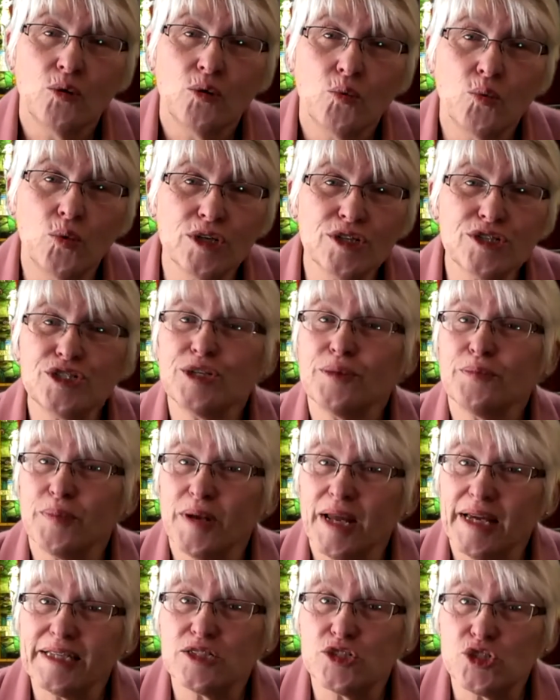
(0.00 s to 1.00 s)
Worship,
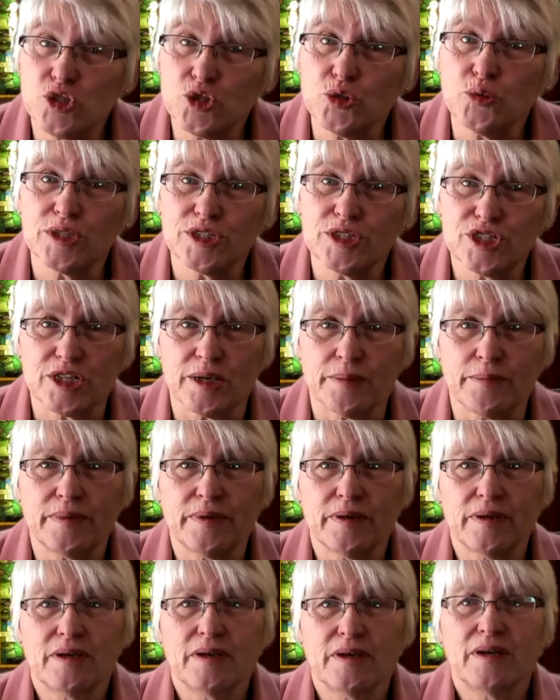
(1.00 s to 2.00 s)
like stewardship,
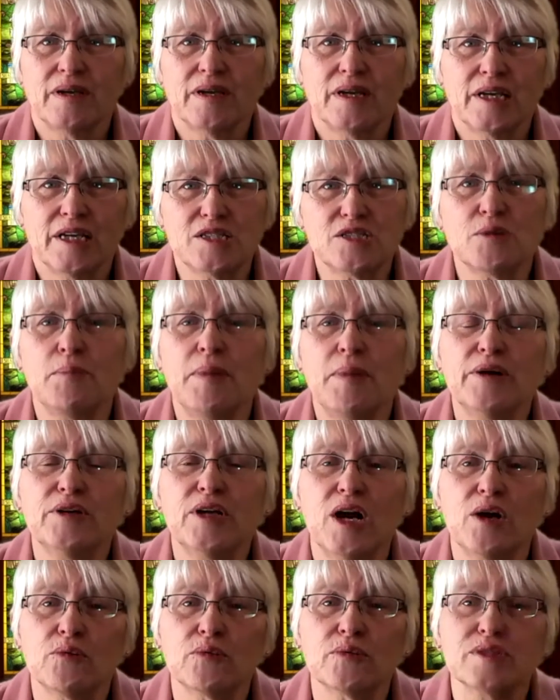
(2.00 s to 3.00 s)
is about
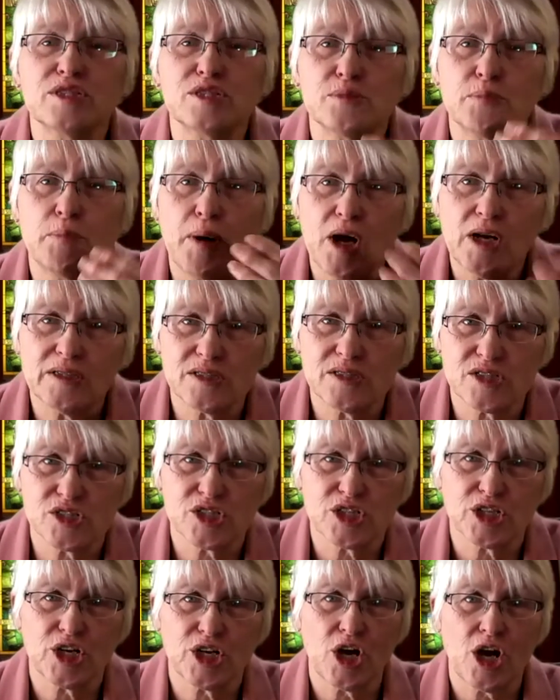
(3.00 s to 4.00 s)
our response
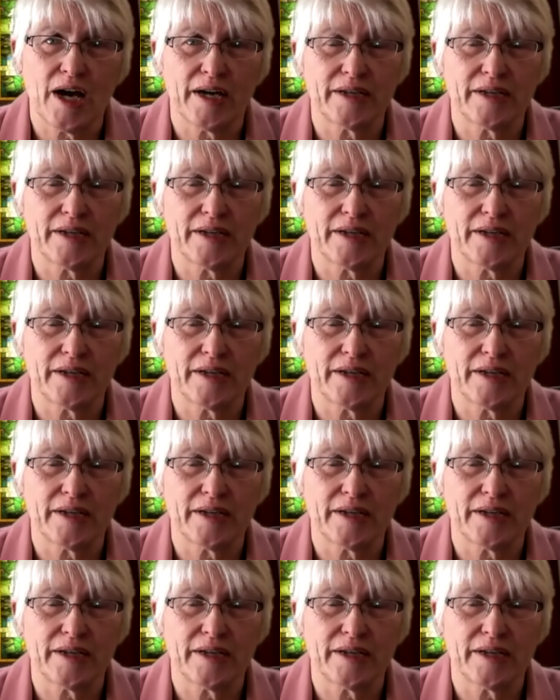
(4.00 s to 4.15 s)
to God,